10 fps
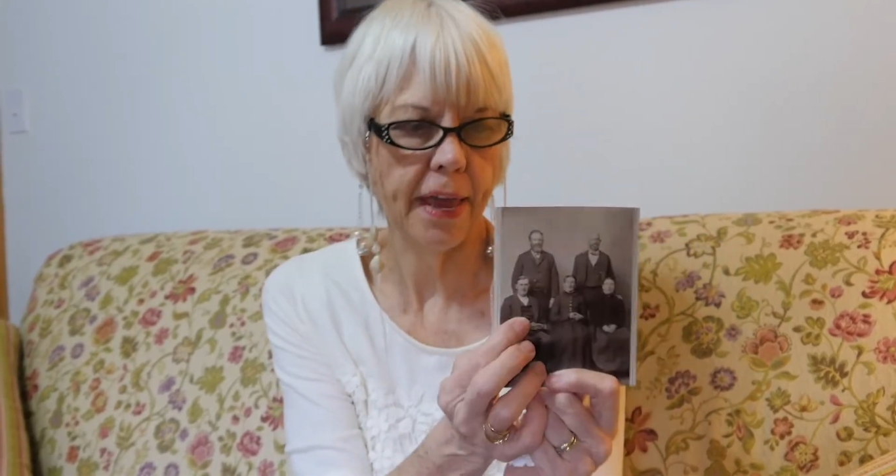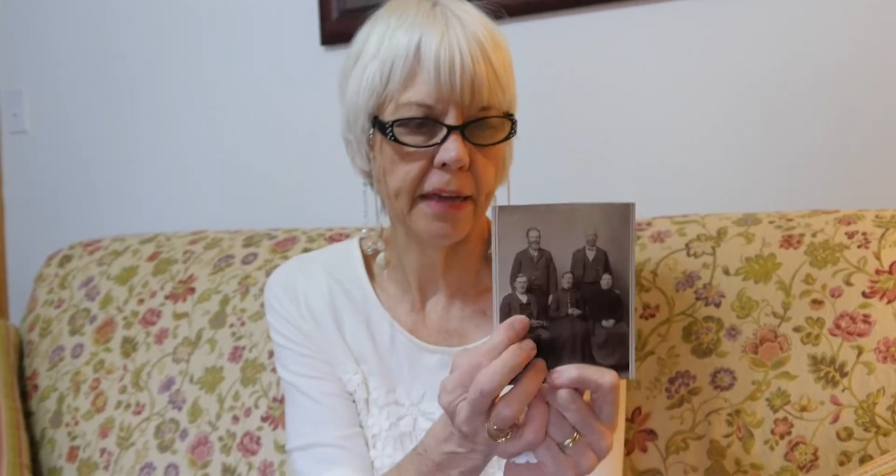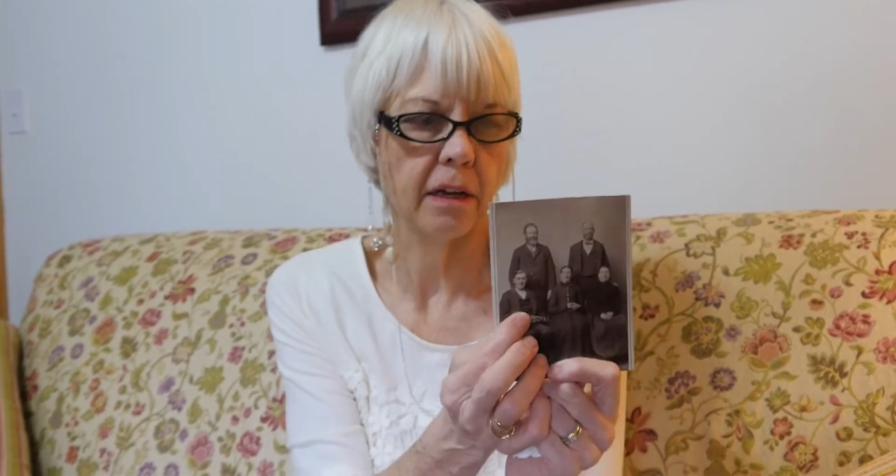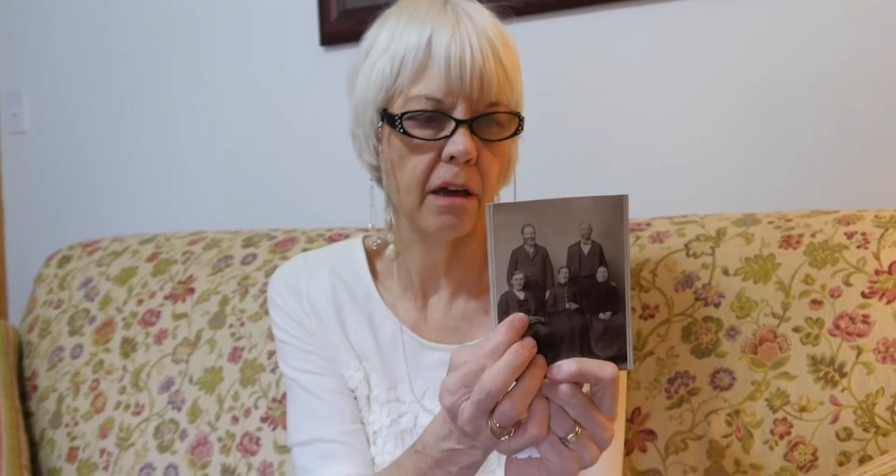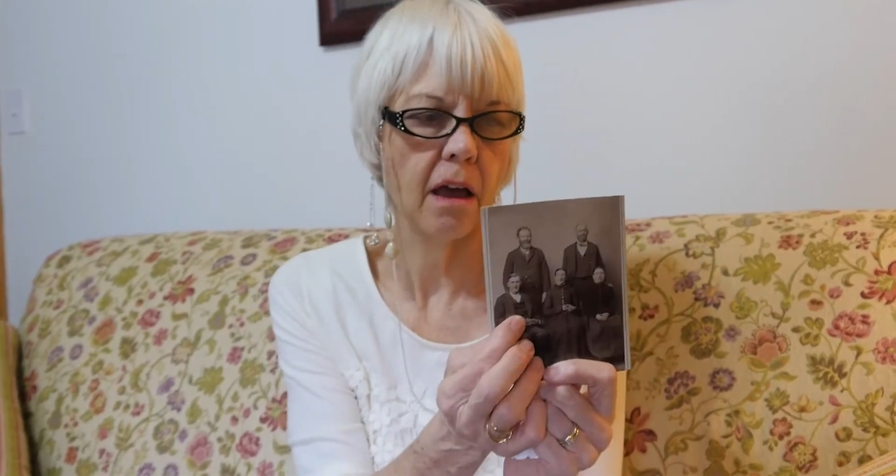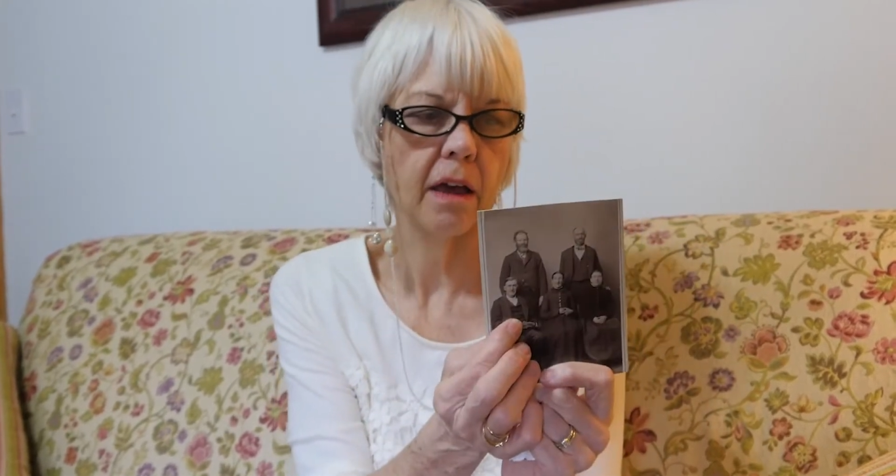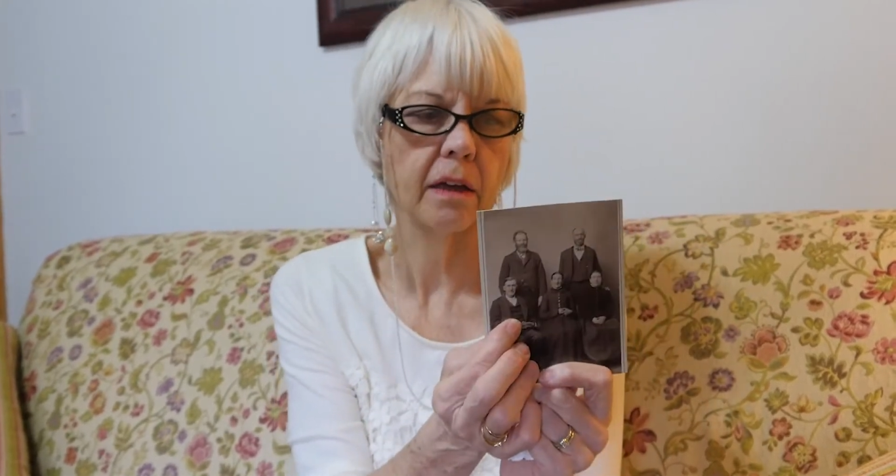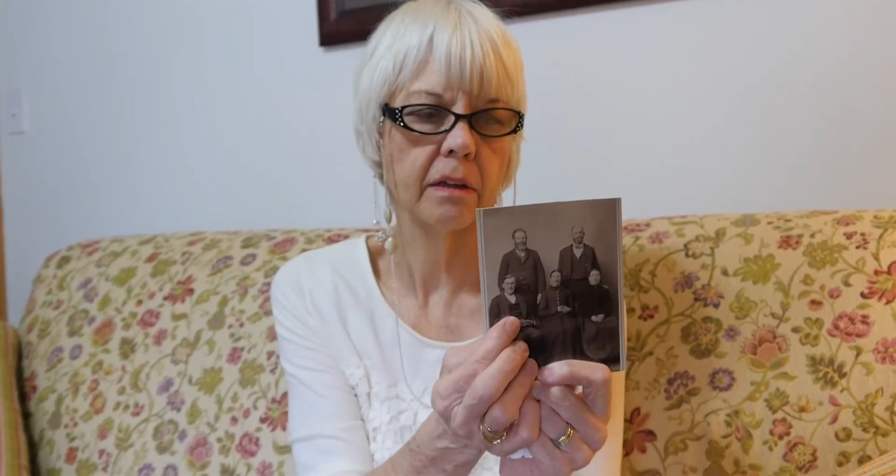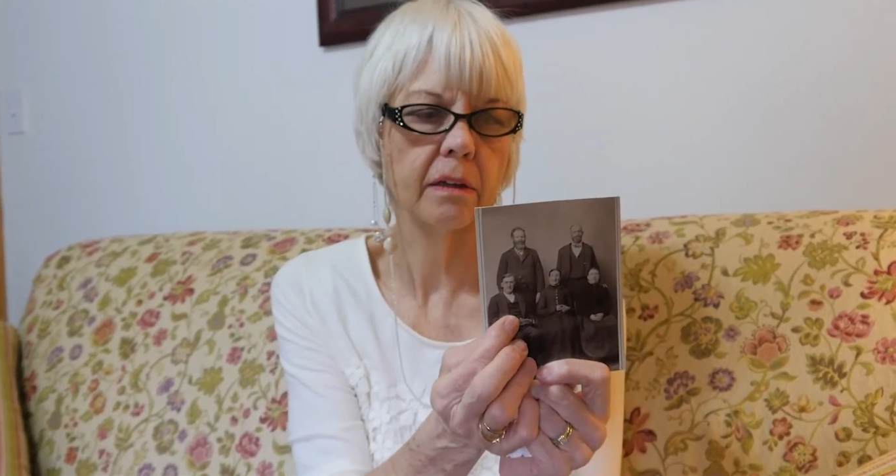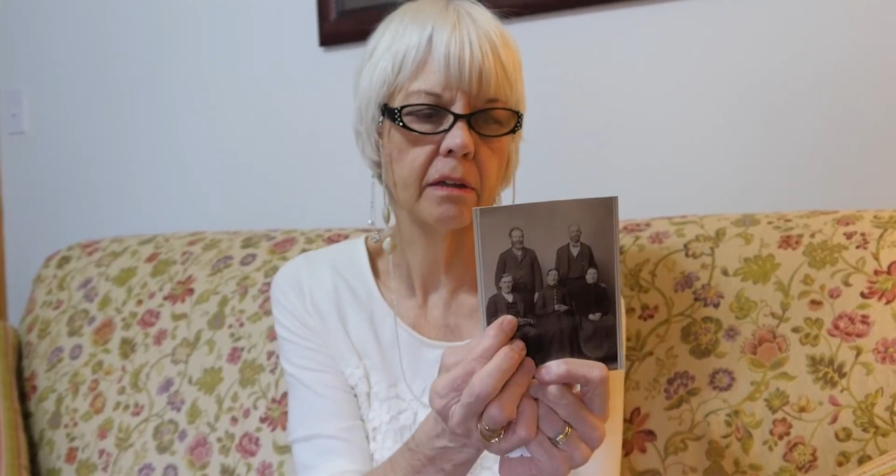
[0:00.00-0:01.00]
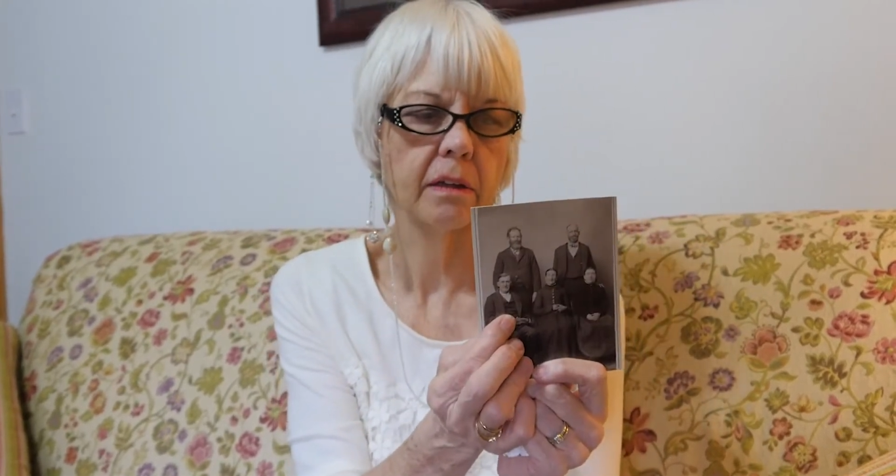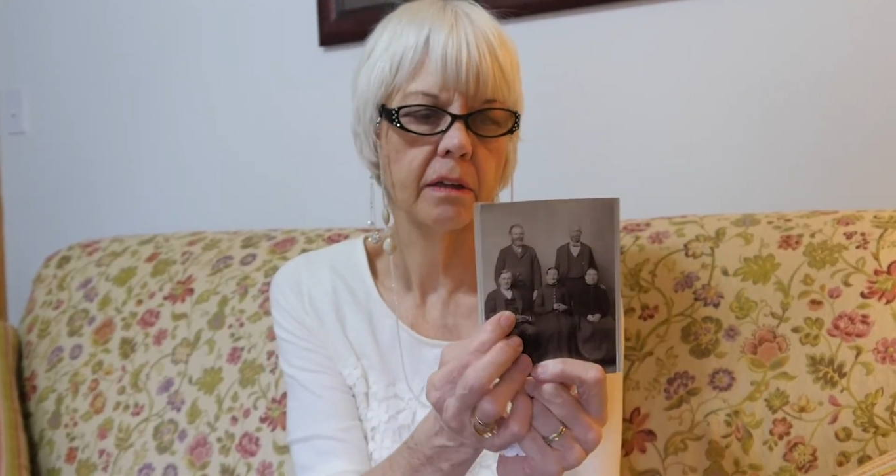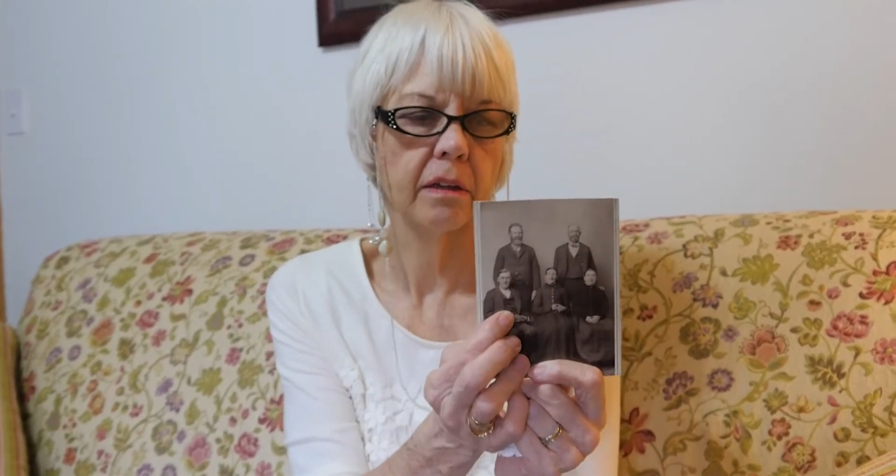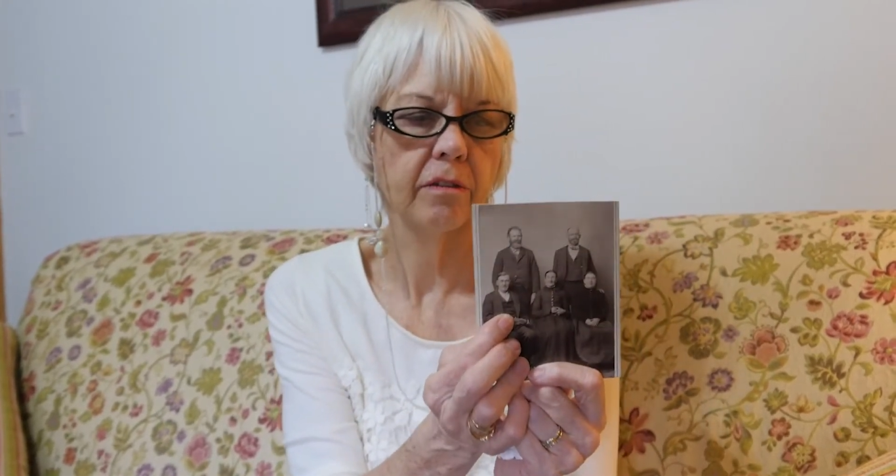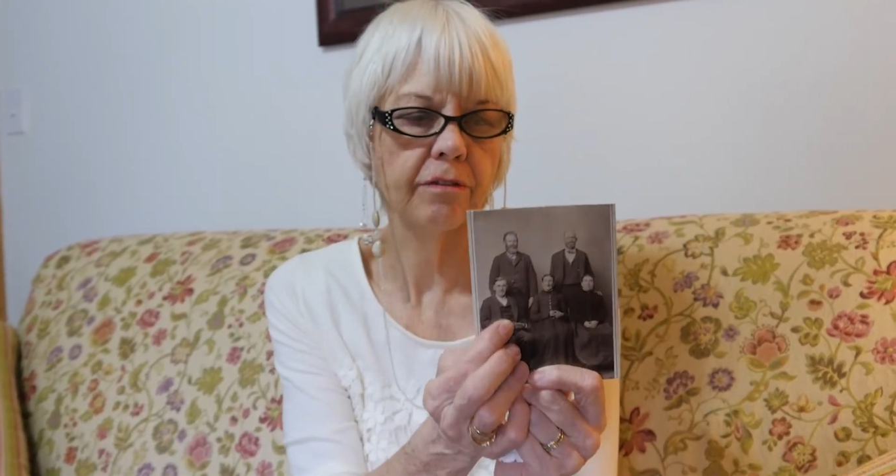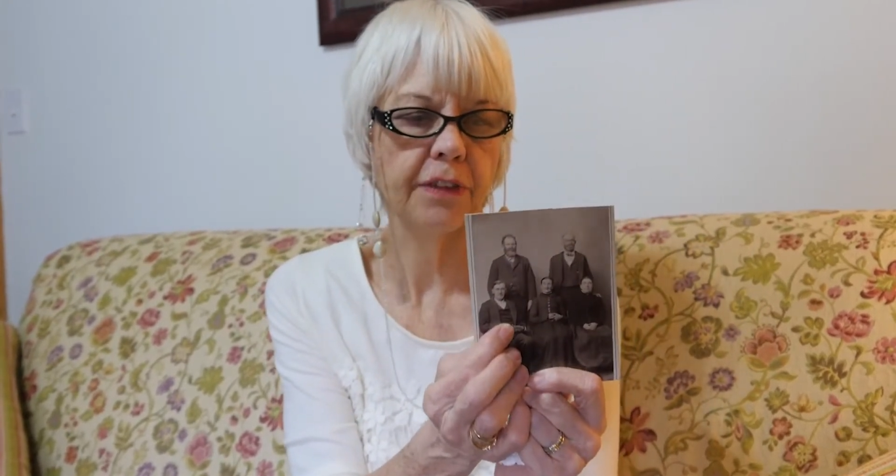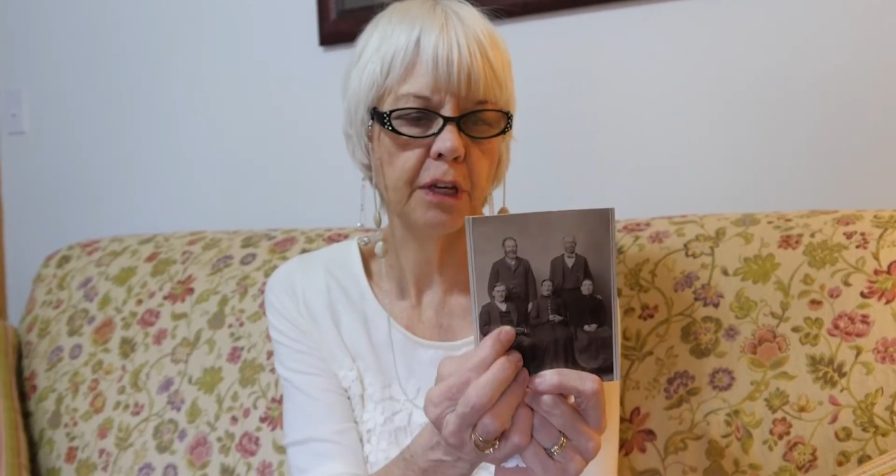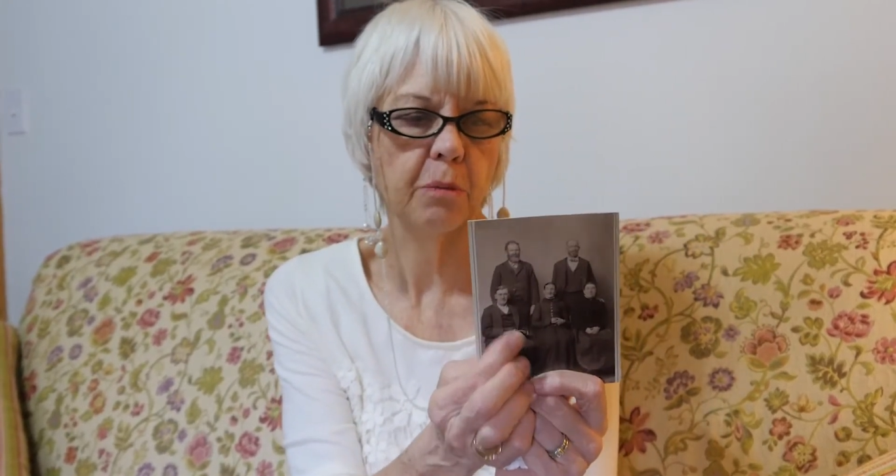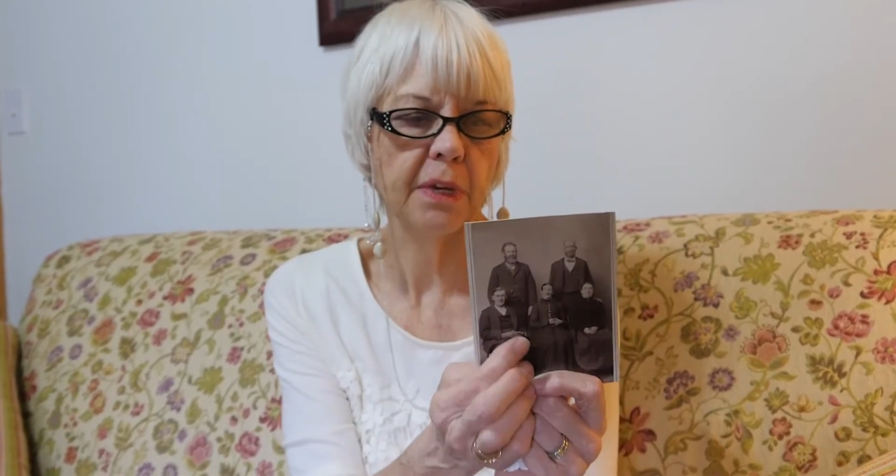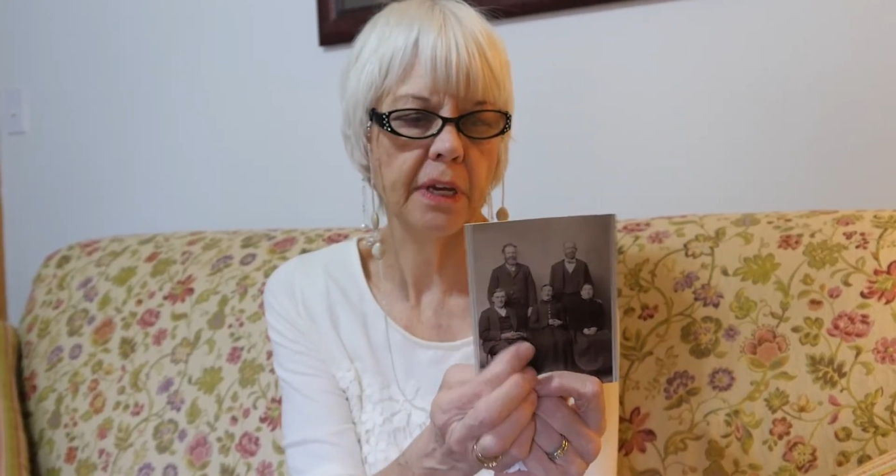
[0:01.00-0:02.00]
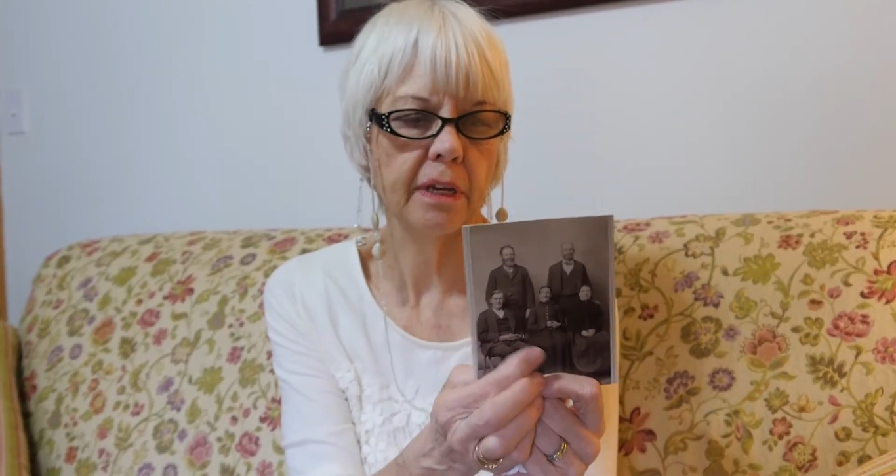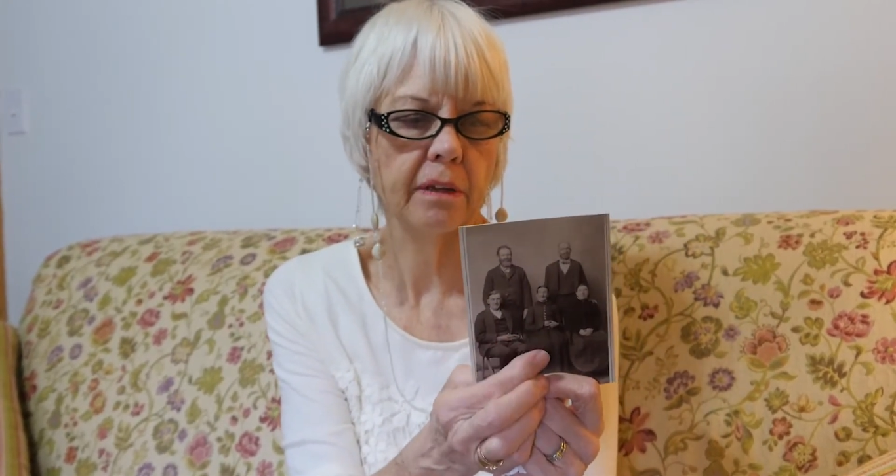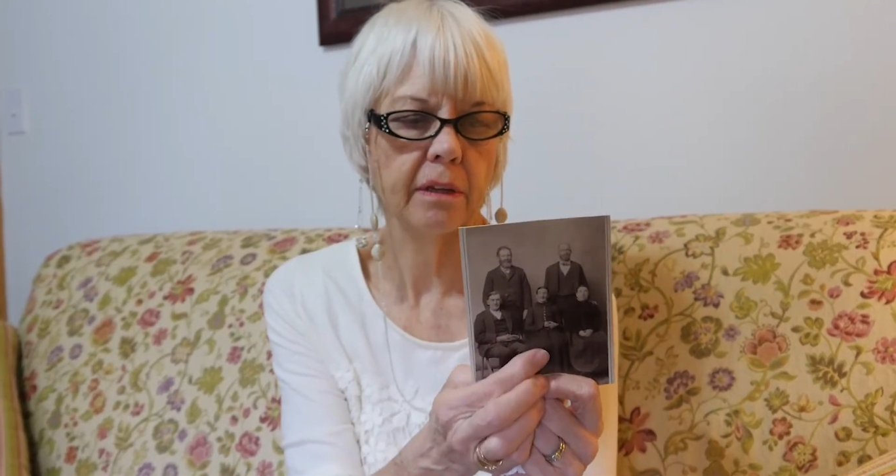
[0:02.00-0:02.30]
Hancock, Phoebe,